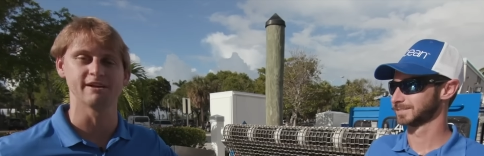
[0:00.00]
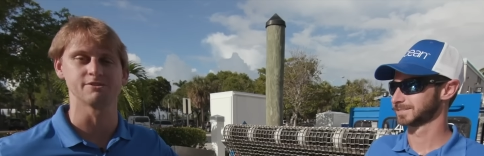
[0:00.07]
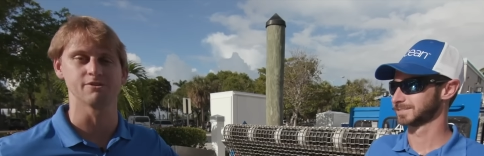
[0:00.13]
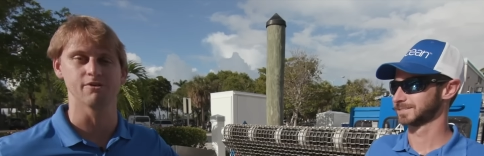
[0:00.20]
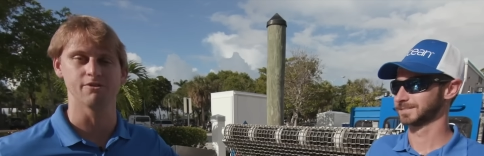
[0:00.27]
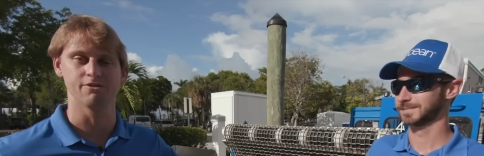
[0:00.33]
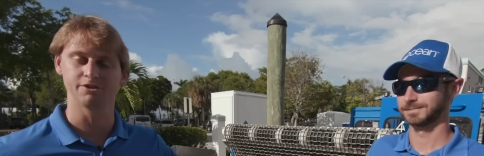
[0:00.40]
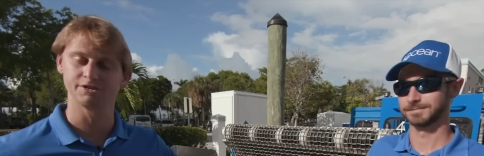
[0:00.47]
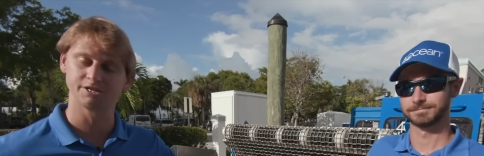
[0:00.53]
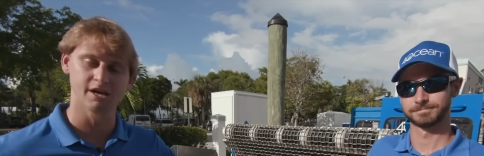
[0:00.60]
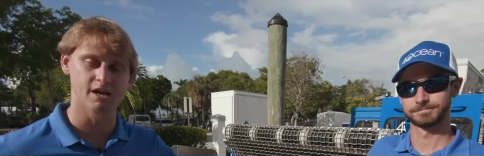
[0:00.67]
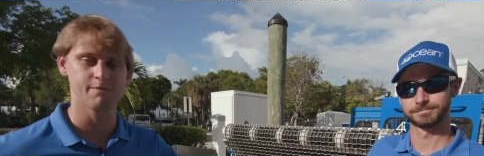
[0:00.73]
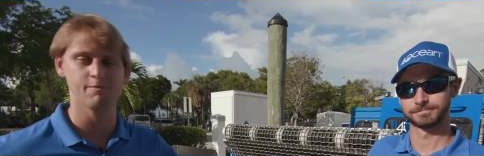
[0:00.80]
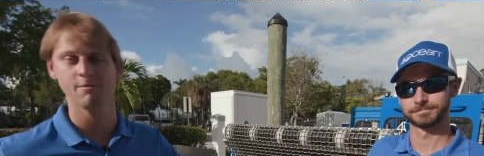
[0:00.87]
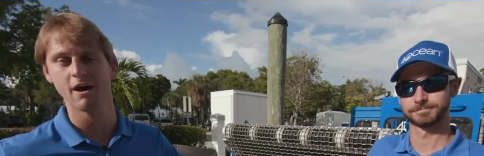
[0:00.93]
Speaker 1: vessel. There's
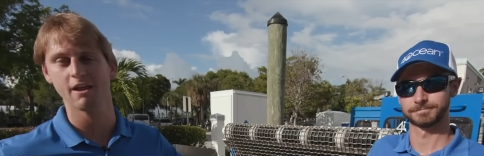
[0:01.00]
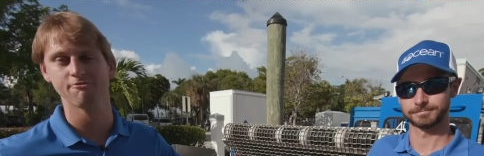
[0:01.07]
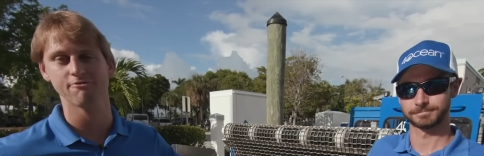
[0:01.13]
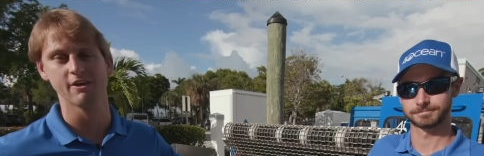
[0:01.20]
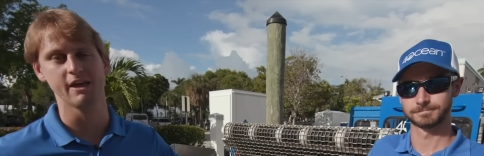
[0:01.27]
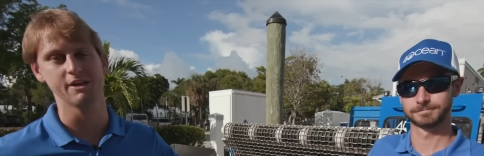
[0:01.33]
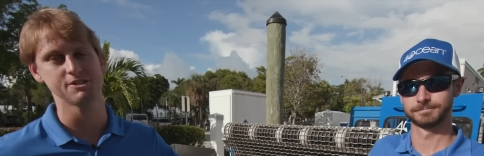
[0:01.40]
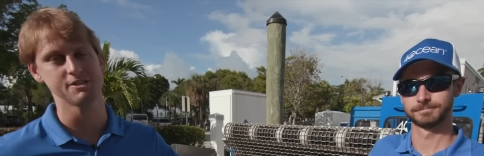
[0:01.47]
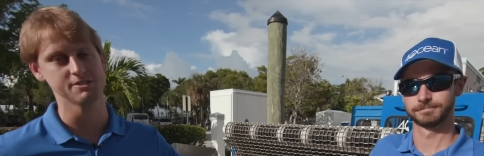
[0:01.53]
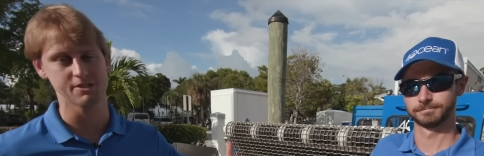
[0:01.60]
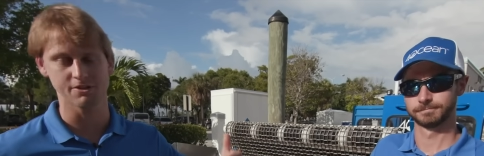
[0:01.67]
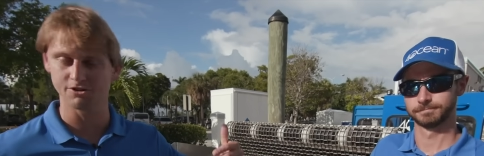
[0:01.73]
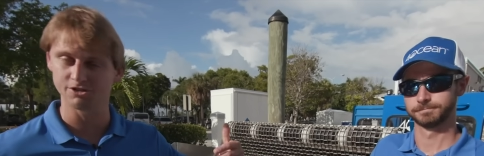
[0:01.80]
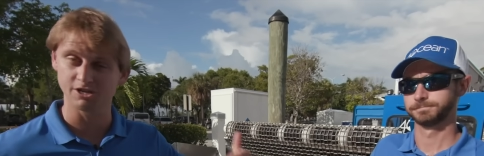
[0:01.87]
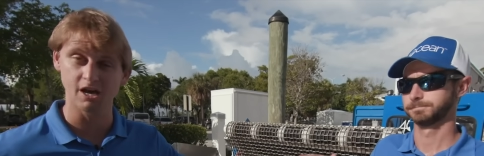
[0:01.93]
gonna be modifications,
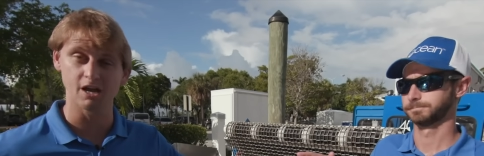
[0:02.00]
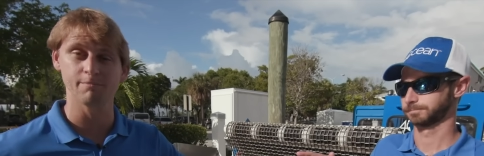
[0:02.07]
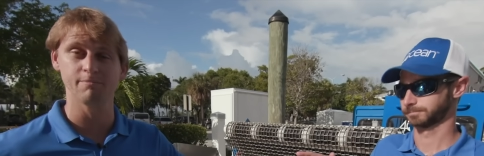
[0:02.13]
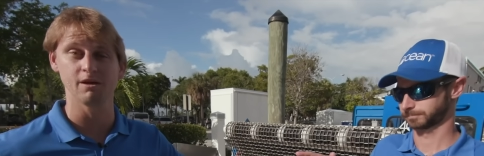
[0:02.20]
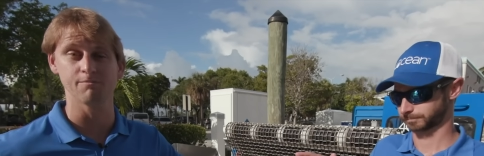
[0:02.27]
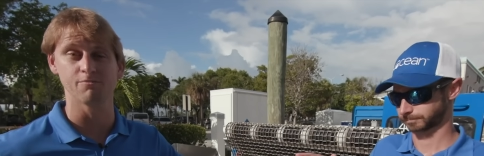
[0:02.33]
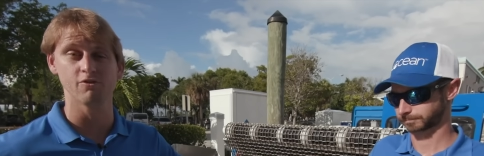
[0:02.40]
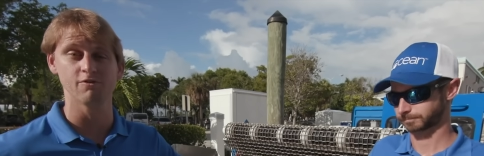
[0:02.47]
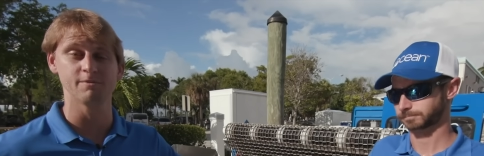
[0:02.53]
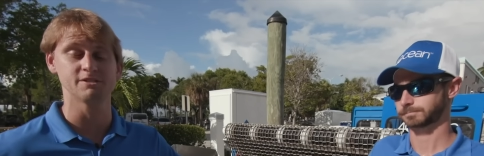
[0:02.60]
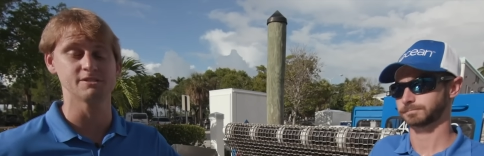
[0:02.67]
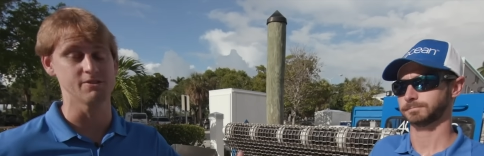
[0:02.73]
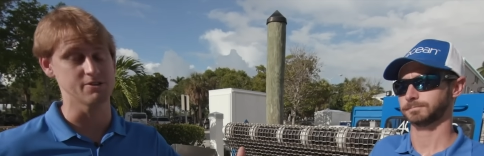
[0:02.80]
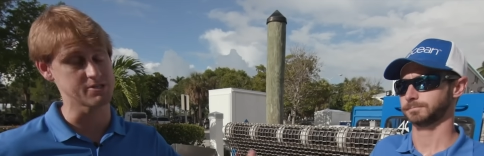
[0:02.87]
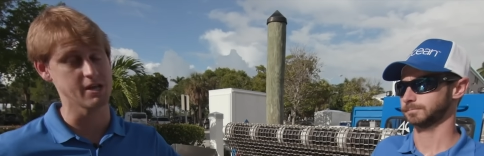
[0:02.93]
there's gonna be
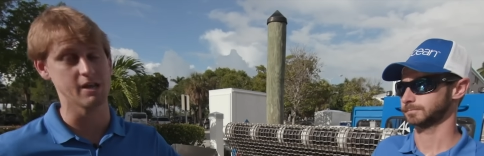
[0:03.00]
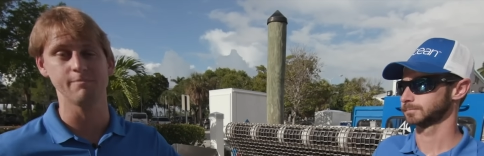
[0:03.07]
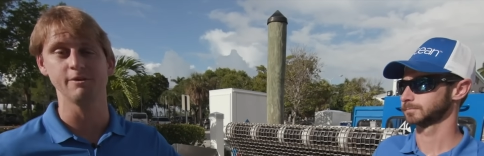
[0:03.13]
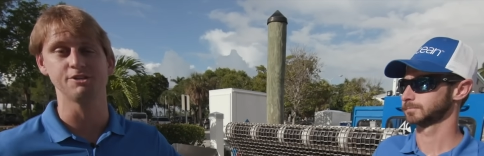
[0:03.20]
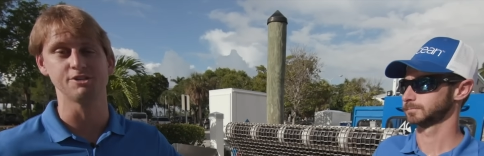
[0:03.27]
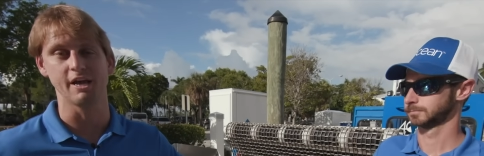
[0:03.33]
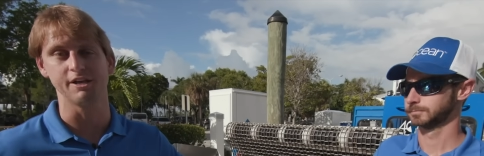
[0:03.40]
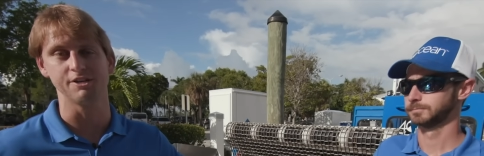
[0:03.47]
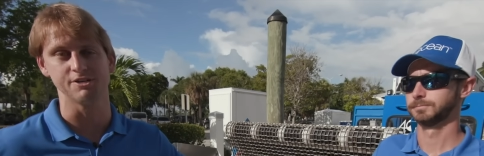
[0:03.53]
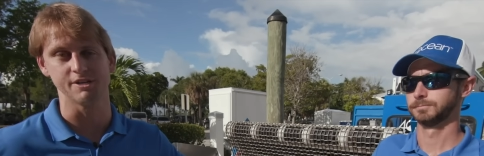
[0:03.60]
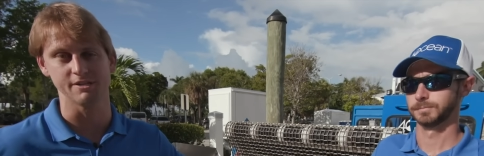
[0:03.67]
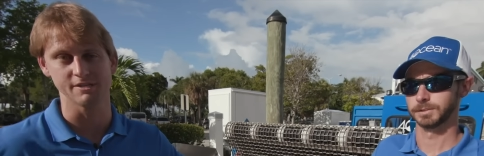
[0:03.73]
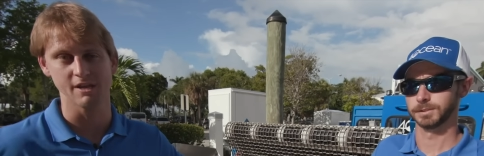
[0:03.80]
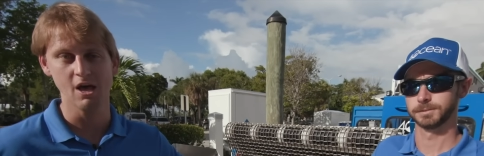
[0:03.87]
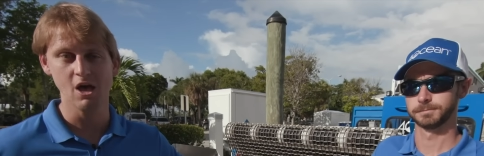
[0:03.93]
improvements, and there's gonna be
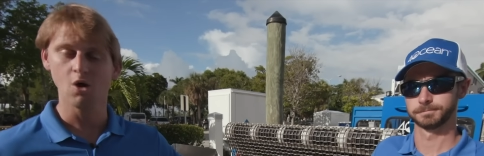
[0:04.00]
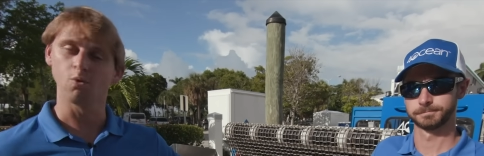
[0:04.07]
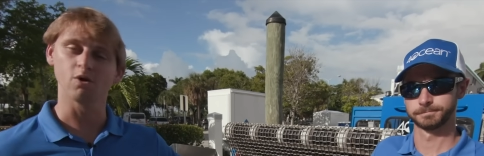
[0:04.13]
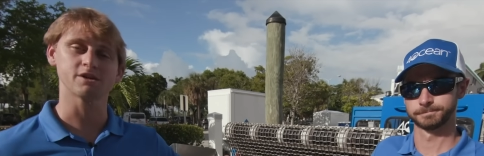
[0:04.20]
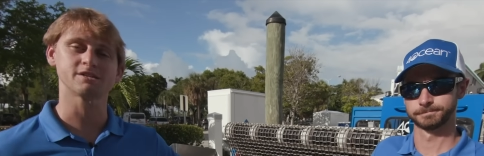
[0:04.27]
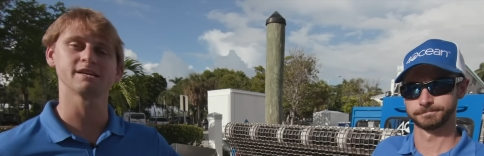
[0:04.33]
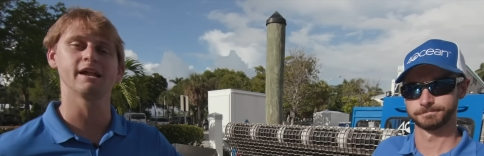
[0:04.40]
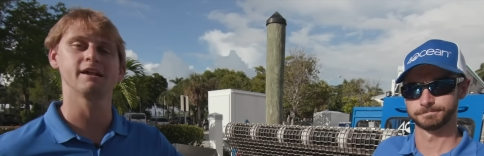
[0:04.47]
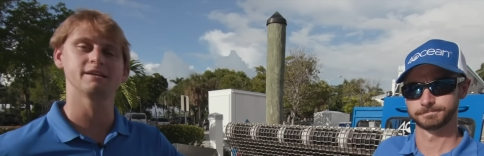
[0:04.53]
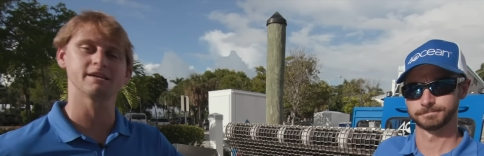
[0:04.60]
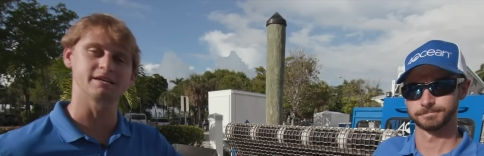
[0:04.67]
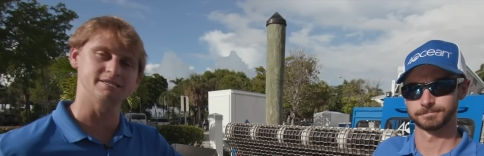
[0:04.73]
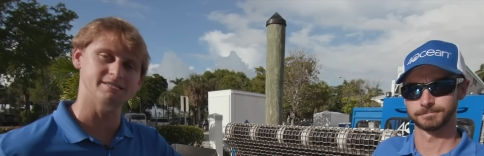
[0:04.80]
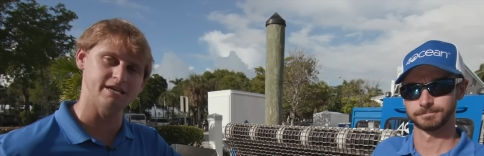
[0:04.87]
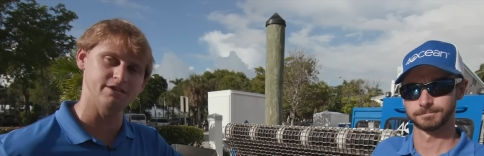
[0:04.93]
changes. We're excited to
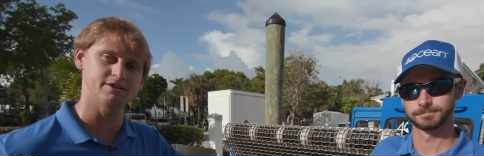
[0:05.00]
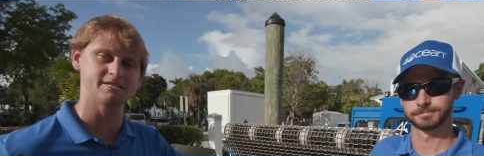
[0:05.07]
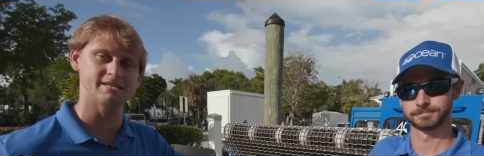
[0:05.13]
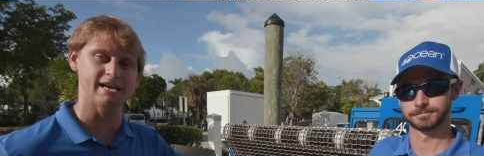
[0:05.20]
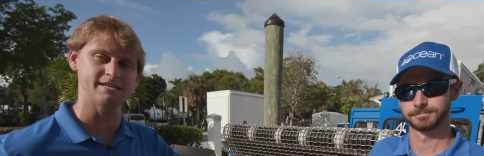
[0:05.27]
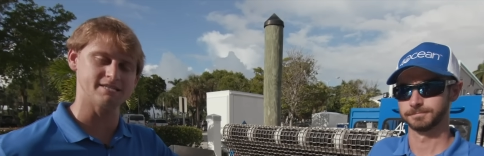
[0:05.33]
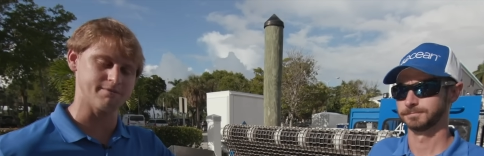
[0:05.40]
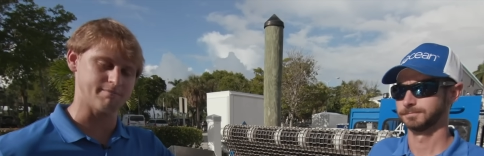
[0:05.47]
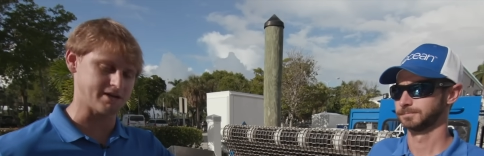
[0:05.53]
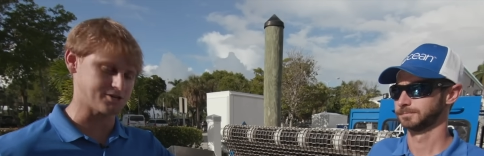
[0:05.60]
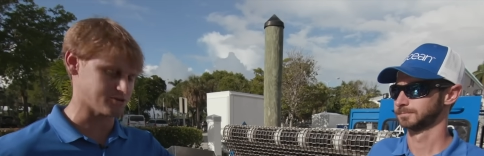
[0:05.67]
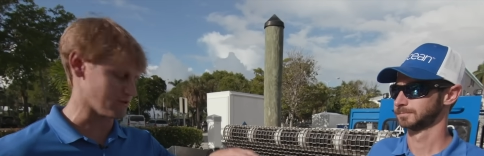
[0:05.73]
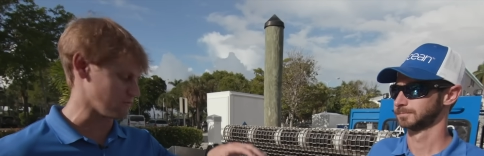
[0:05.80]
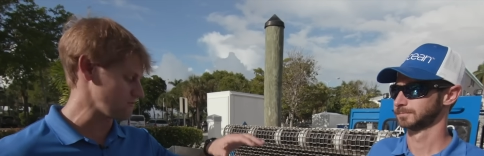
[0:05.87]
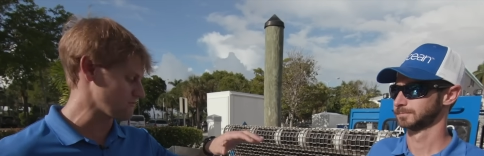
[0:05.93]
continue the testing, make
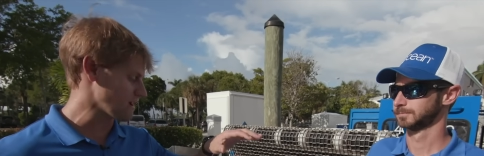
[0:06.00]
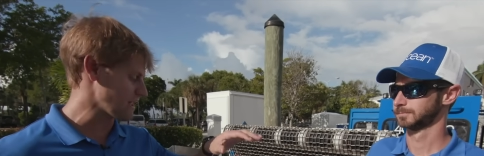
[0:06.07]
sure that we've